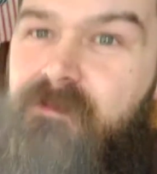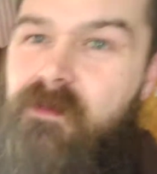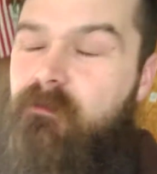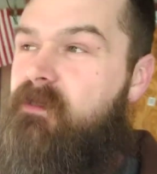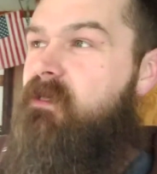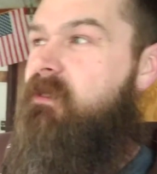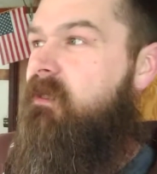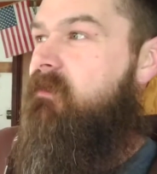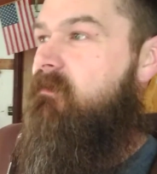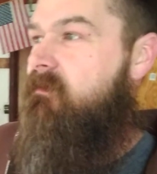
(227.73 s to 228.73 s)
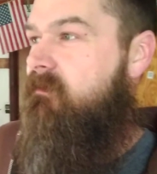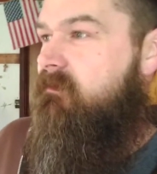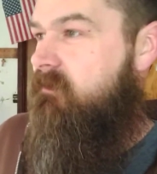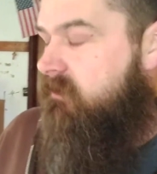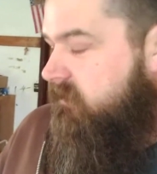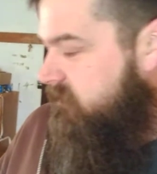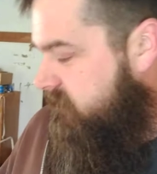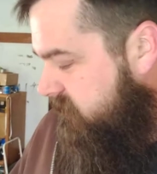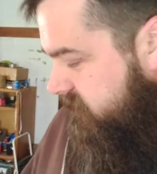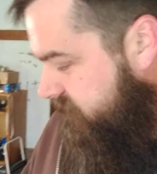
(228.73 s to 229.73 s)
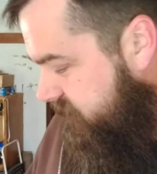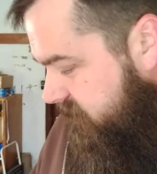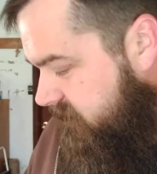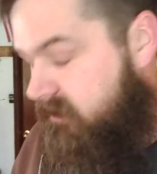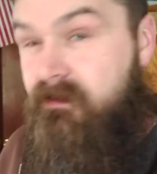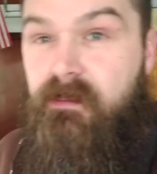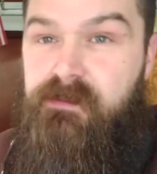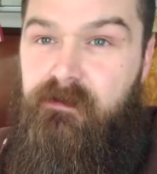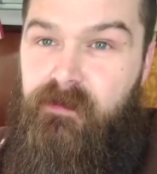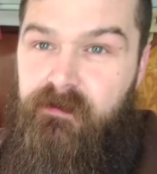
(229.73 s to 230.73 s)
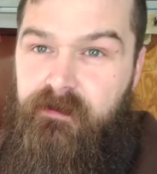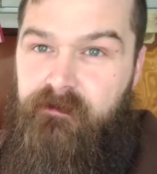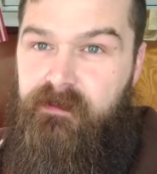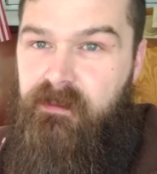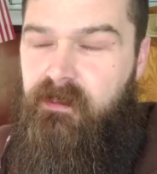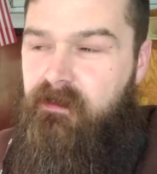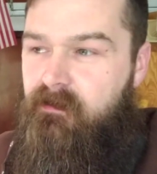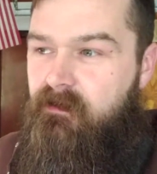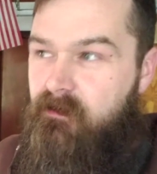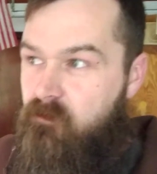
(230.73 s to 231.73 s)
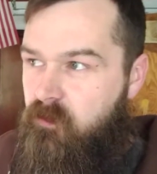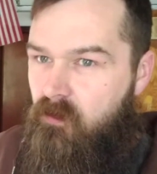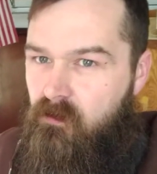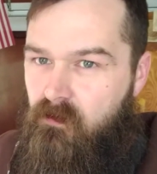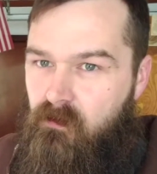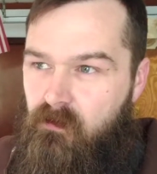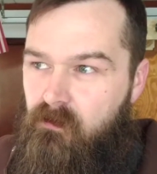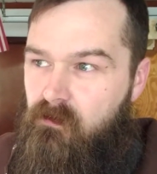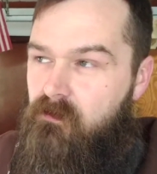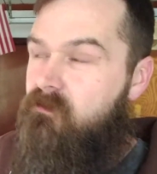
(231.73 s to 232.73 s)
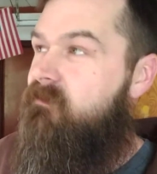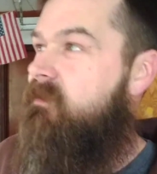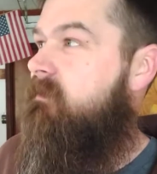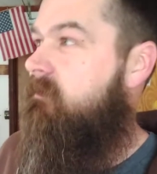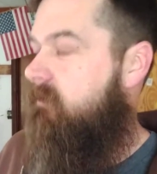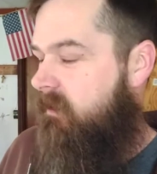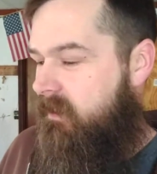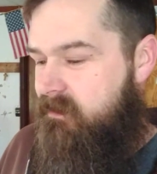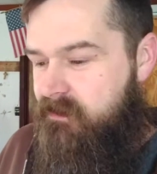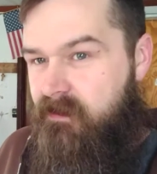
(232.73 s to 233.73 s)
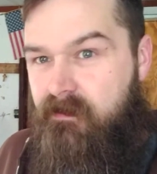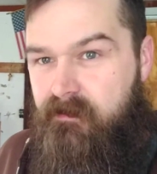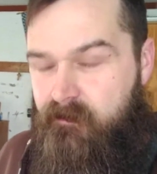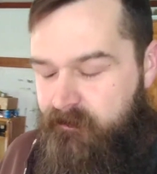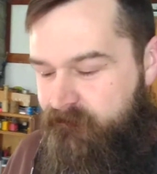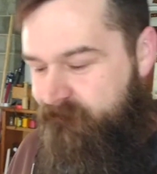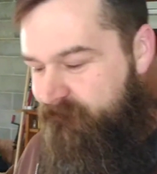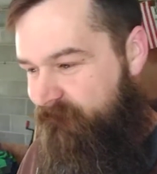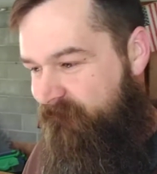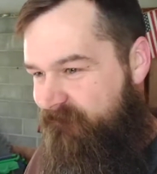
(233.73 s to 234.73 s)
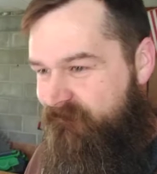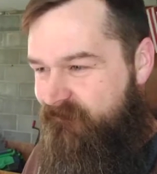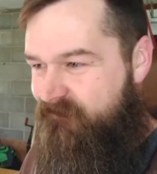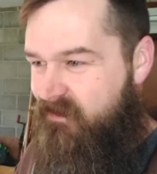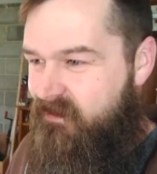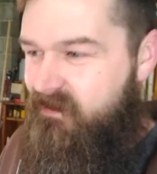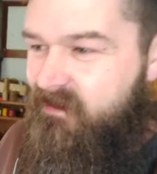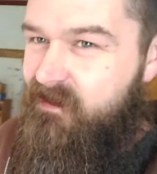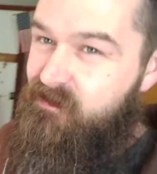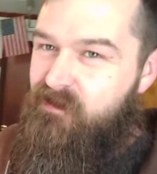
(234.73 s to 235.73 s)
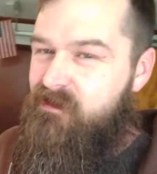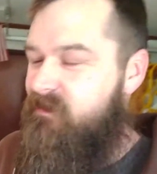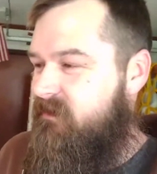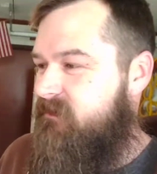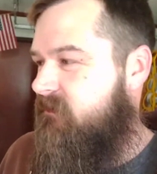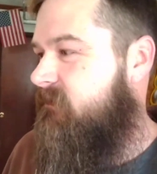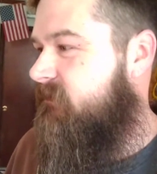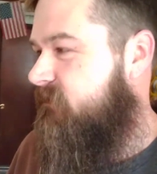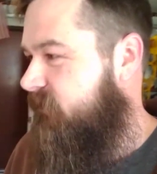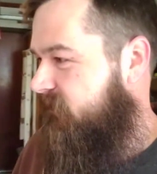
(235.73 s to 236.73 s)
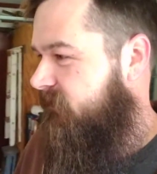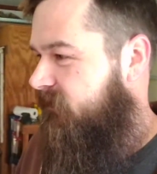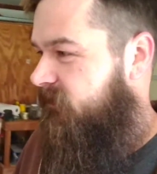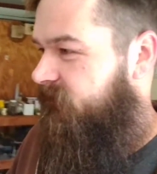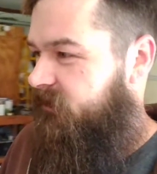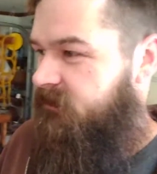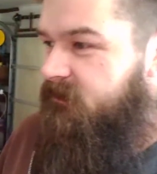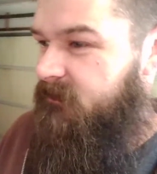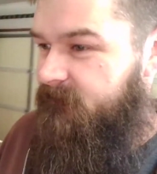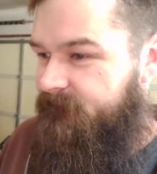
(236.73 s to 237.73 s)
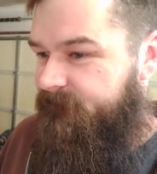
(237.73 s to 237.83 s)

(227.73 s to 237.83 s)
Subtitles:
When you kick it on, you know, it's like an induction motor. When you kick it on, it boom, lights dim, and it's a good saw. I love that saw.